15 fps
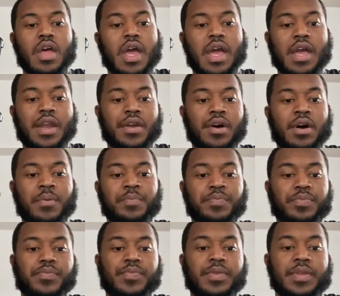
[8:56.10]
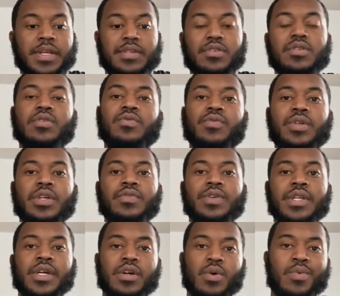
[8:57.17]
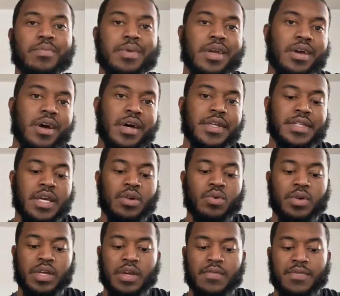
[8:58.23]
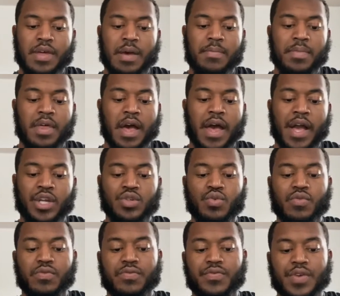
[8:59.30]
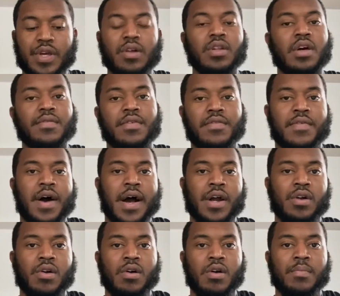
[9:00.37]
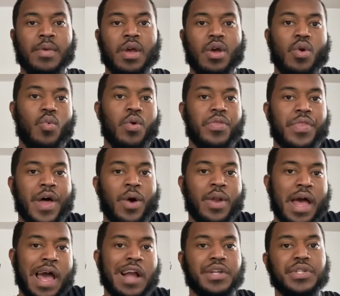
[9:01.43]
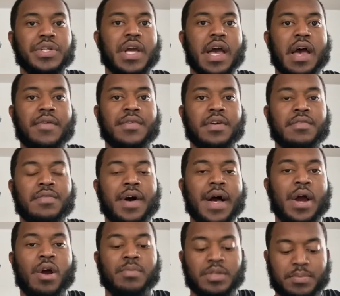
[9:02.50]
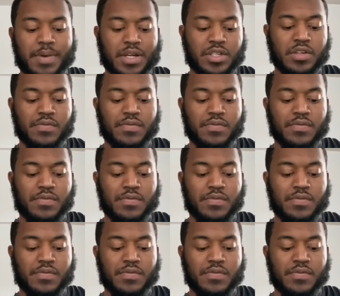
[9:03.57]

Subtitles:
And this is a really, really good one because it'll give them the actual feel of a firearm without actually having a firearm, especially